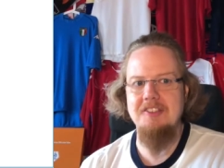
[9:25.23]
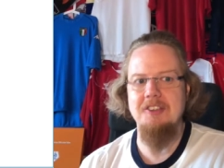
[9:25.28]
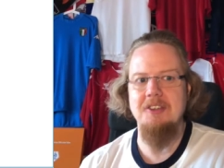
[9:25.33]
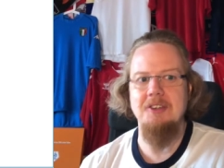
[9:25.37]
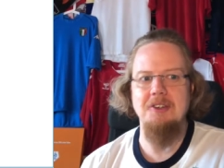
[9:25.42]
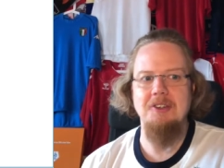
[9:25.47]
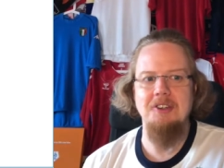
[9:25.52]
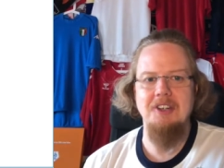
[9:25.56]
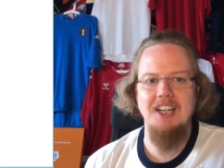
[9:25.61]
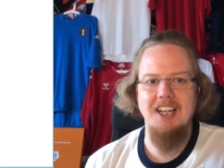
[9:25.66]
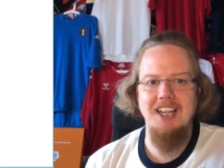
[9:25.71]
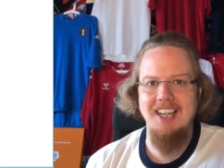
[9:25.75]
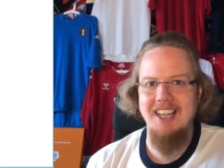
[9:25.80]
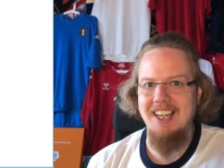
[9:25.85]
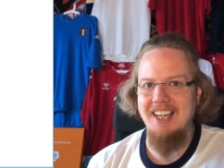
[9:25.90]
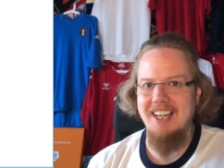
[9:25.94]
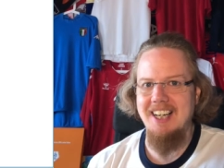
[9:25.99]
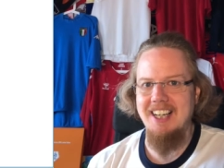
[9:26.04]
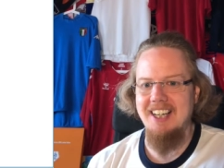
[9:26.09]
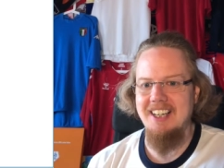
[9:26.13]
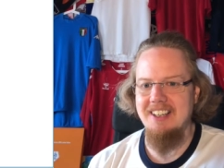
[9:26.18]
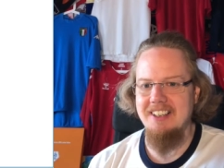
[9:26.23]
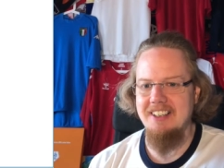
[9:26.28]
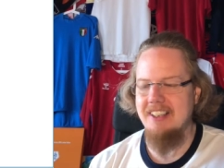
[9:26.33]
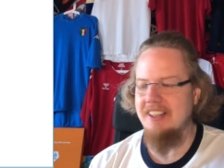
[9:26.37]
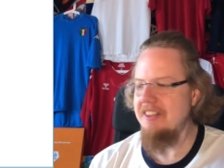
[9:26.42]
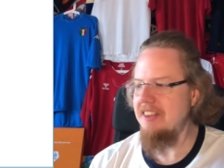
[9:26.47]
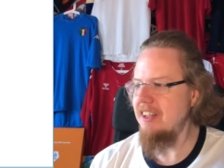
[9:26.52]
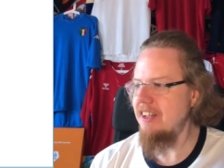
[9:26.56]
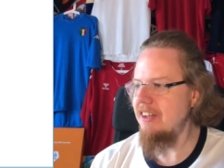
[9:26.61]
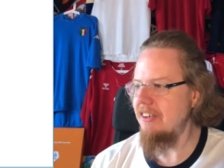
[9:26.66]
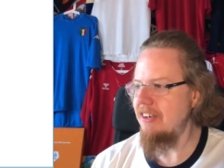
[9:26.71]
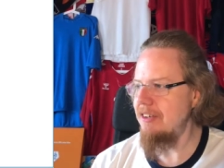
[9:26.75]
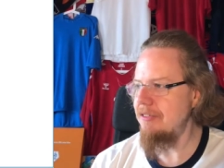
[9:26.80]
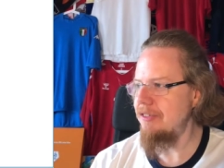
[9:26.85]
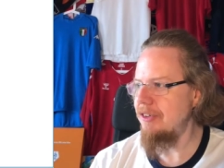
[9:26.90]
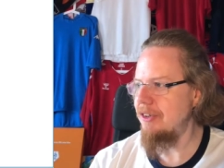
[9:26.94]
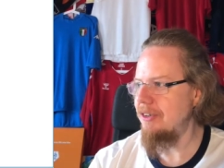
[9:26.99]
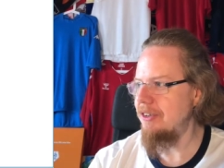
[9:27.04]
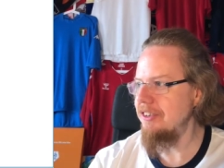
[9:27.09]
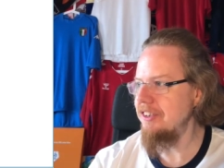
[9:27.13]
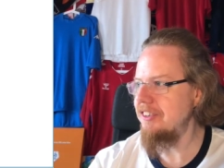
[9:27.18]
So uh, I think
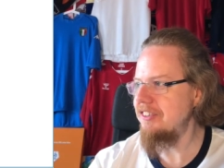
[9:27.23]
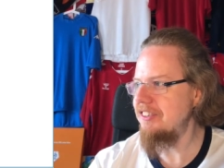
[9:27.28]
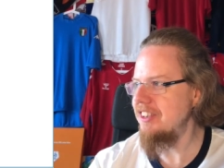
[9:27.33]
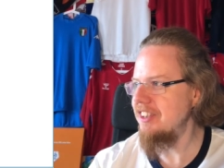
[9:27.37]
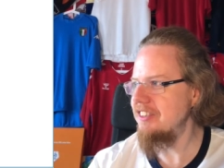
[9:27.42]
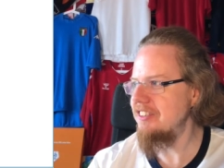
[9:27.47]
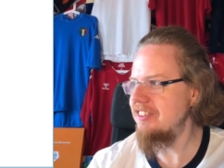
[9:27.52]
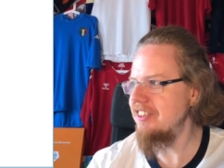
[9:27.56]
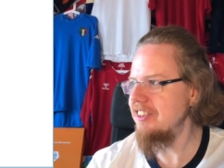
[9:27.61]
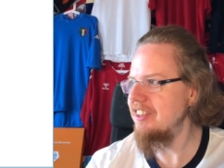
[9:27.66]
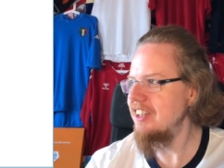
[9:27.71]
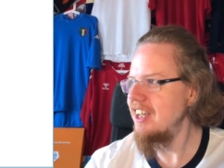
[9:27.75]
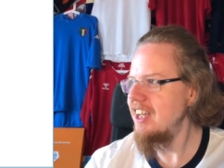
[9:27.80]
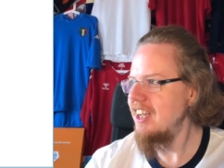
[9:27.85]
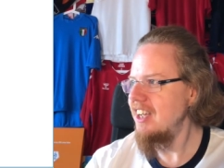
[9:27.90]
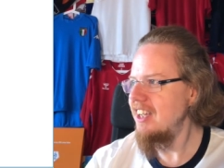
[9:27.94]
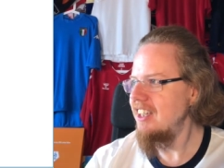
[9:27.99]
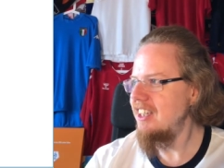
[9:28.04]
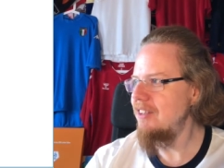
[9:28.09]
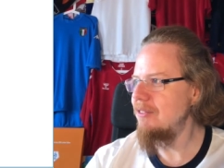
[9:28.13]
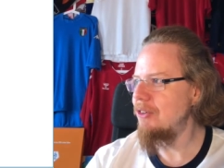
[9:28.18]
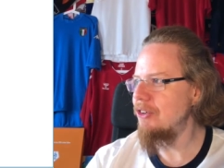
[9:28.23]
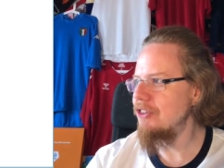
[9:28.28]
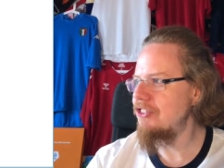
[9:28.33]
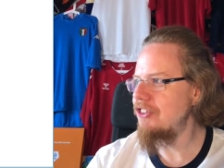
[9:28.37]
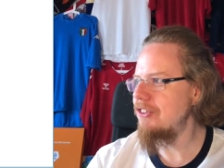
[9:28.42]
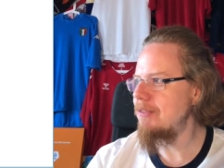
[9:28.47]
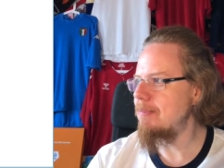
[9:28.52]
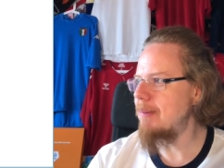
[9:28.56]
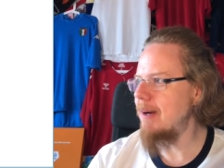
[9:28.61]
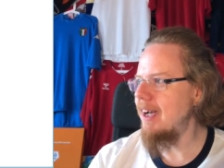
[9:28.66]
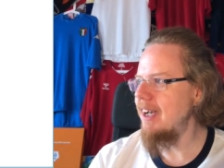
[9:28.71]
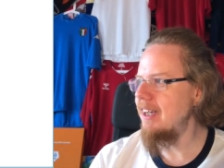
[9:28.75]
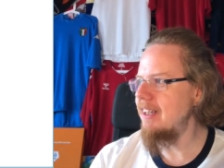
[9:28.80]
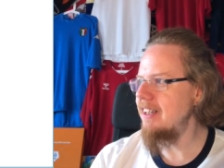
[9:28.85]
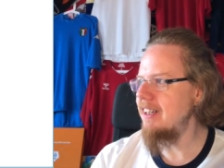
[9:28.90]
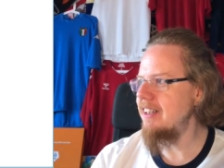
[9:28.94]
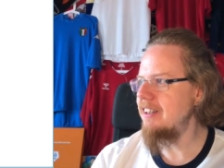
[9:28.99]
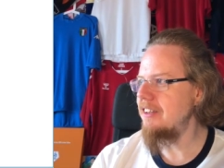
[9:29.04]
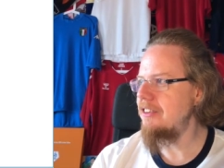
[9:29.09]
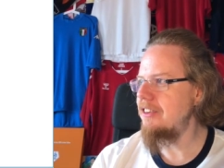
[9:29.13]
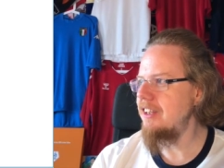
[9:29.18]
Rafa Honigstein said he watches
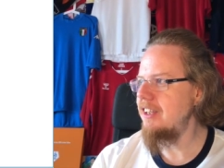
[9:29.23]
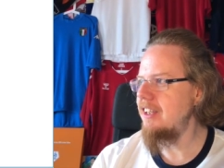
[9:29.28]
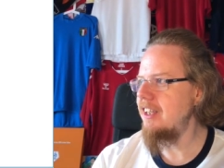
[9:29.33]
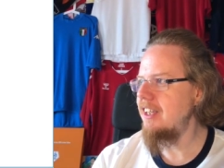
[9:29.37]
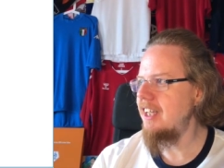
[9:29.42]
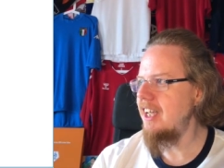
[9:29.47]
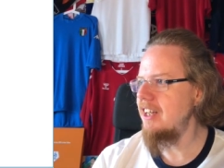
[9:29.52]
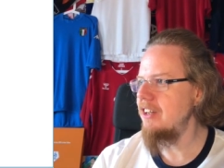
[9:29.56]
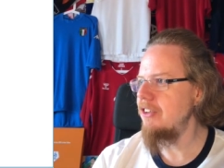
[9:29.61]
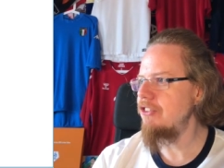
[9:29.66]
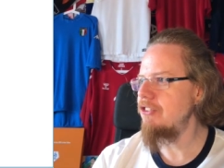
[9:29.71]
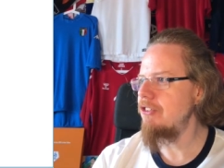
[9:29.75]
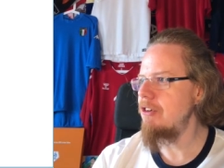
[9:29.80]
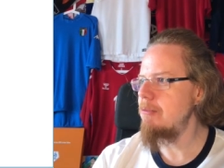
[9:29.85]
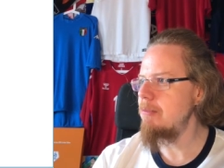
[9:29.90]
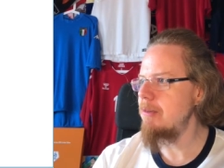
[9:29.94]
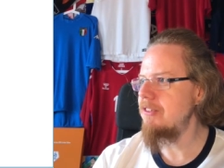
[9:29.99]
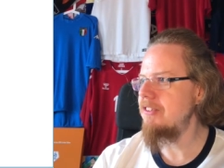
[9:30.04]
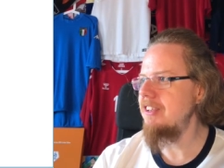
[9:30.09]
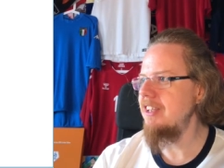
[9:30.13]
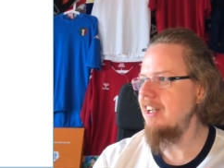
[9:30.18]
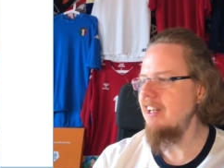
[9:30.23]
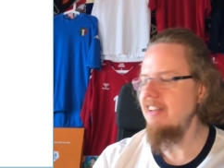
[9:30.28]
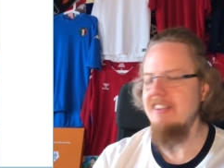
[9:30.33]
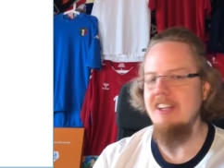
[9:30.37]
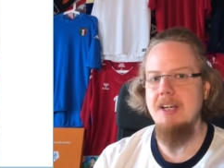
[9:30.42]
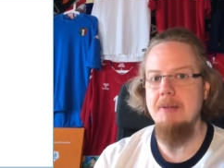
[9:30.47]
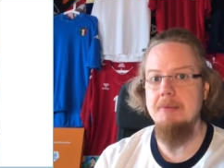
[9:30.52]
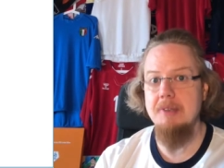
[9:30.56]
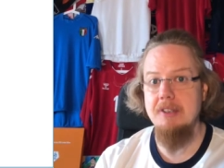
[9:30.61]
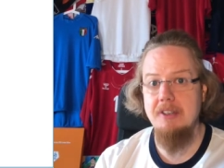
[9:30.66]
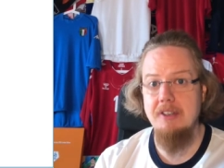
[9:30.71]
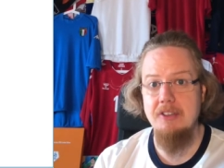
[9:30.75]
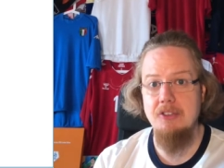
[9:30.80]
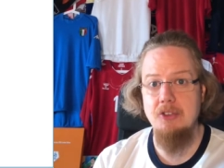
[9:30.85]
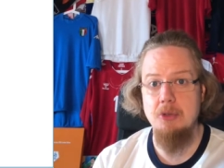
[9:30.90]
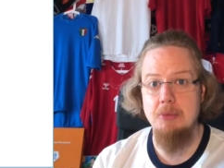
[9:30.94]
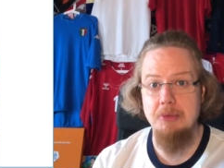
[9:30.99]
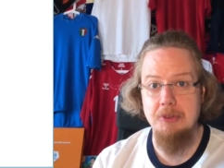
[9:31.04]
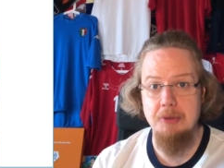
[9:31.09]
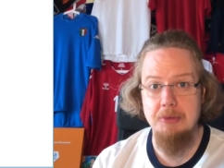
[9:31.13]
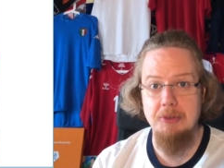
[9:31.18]
Bayern, and I think he cannot remember a single time that
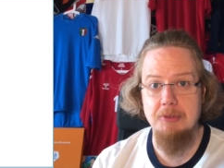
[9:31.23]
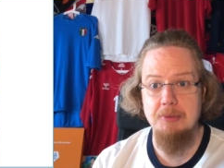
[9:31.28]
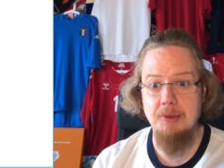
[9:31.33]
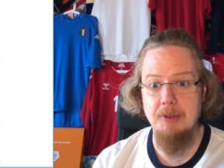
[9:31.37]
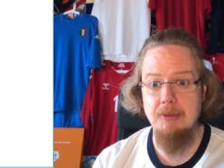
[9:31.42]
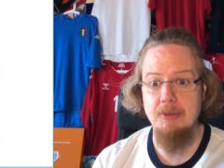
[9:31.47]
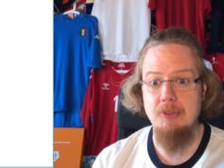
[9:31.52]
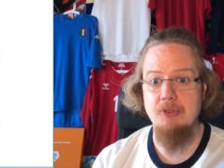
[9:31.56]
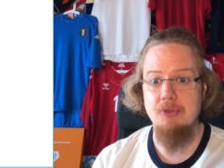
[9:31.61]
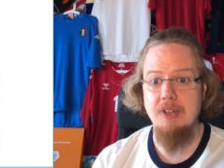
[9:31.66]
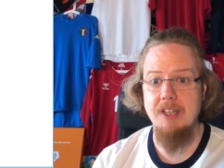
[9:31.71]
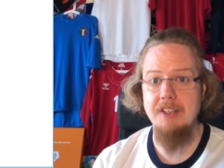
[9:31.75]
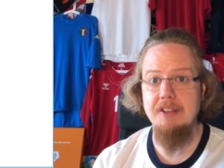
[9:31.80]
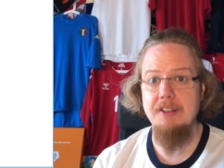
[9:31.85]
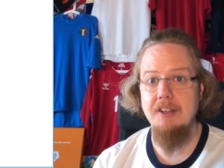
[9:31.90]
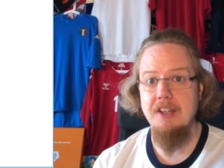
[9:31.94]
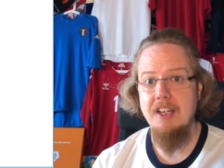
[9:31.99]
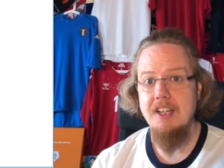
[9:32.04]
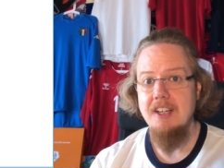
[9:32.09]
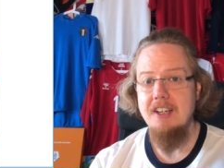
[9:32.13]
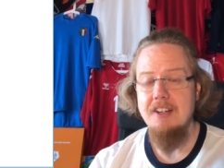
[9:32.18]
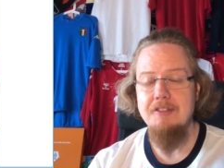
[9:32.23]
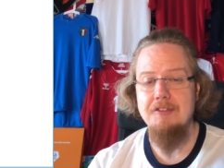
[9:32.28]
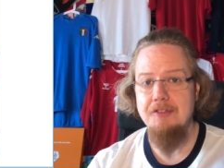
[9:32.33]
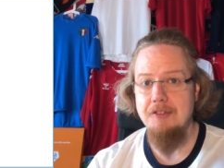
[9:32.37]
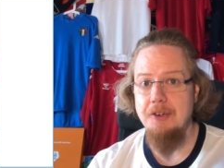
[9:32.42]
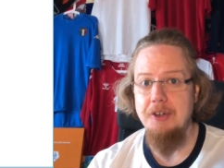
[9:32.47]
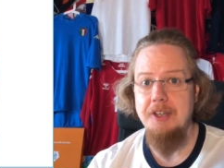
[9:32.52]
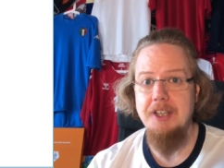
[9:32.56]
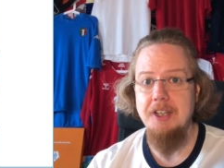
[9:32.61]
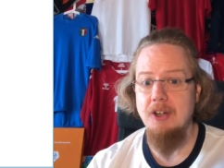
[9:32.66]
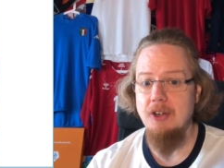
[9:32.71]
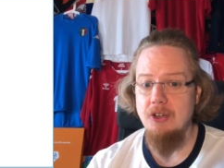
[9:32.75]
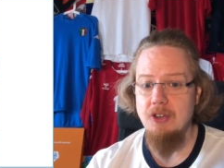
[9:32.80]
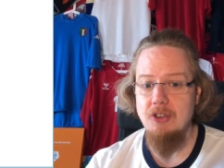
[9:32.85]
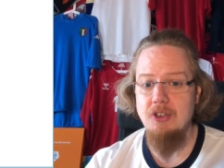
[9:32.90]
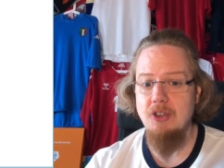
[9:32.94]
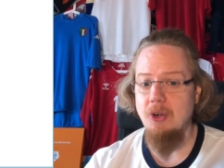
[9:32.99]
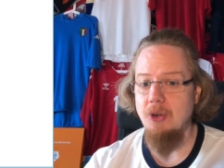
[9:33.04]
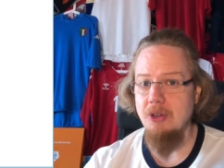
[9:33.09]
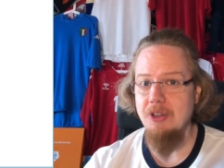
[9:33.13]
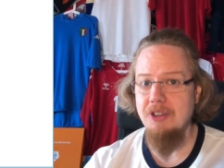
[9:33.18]
Tomo Thomas Müller was running free
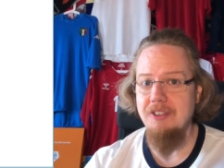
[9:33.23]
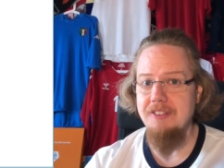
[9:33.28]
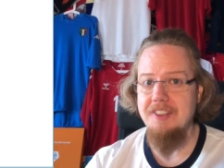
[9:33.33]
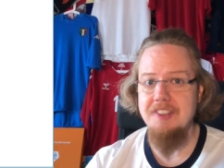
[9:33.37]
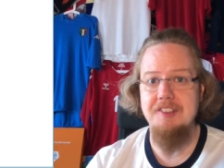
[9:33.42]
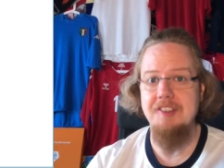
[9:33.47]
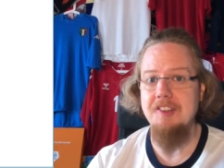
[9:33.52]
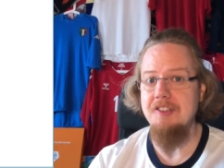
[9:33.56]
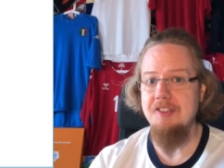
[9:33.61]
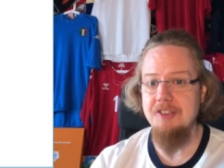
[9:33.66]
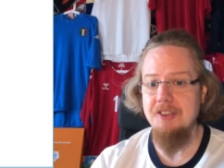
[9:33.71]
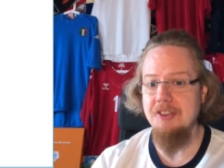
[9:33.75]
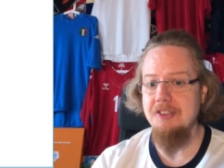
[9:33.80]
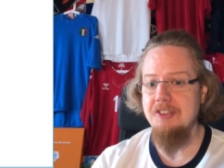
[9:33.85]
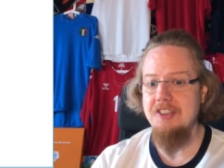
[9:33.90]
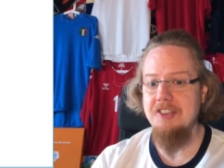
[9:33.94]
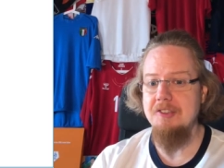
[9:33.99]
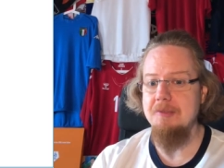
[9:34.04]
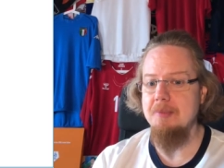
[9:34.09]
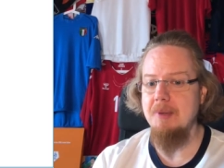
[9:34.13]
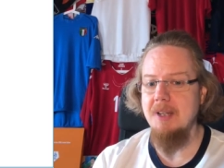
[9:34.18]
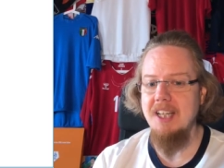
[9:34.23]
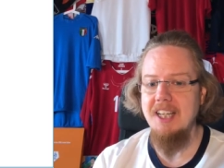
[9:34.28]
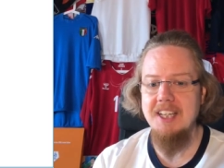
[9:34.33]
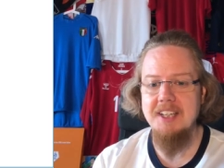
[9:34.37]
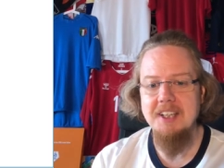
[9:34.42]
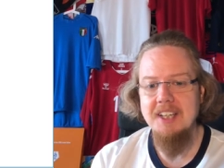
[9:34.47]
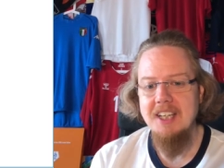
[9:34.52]
on goal. This is not his play.